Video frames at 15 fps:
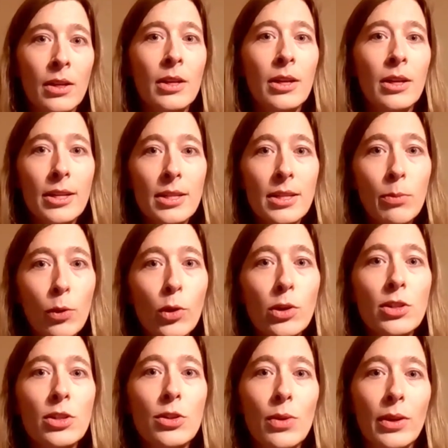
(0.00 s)
It is
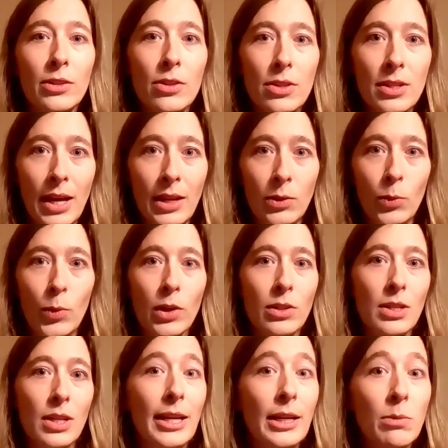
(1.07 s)
important to understand
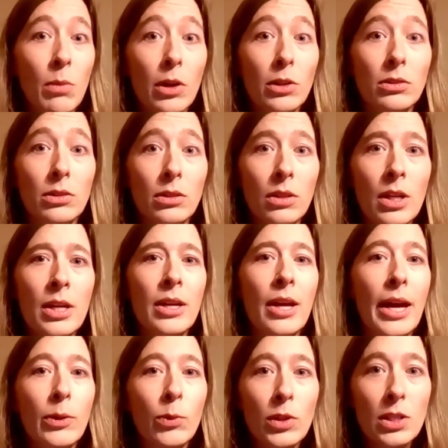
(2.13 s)
words like model
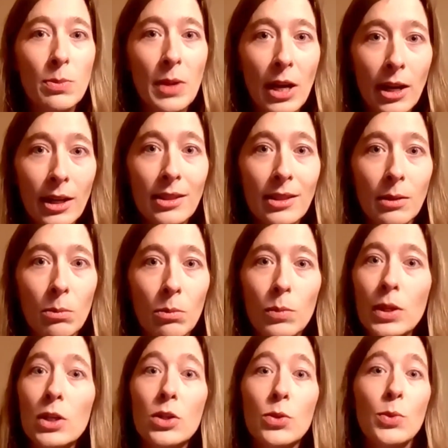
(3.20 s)
and what is behind them
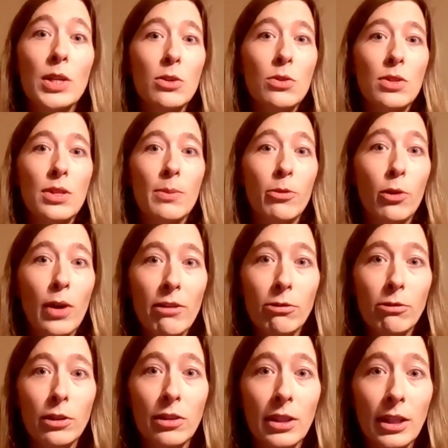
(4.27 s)
because we use them for
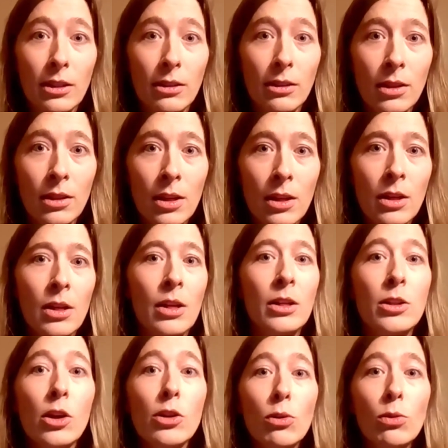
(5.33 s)
everything.
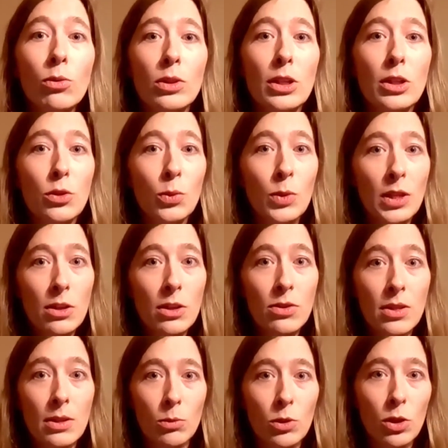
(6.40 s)
Not only do we use
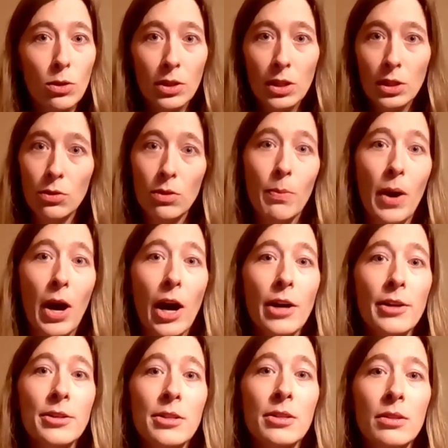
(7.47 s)
them to look into the
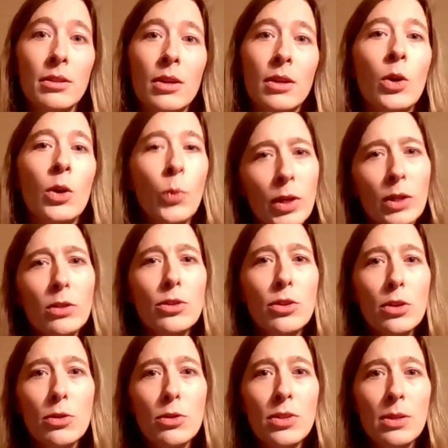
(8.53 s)
past, we also
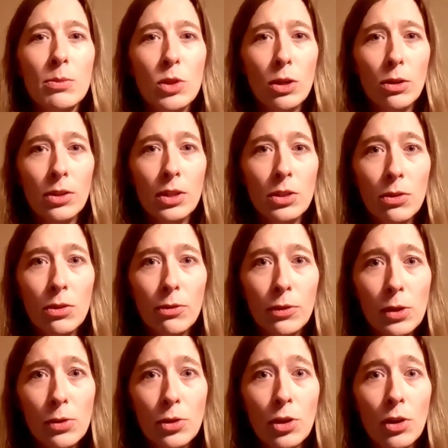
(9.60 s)
use them to look into the
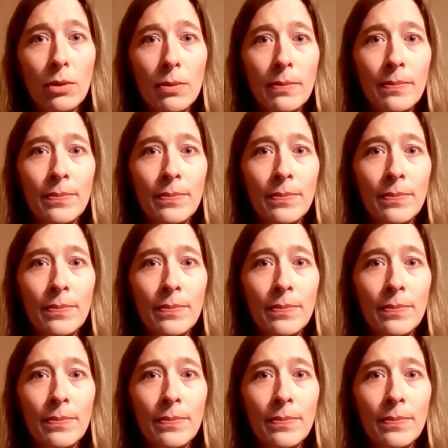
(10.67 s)
future.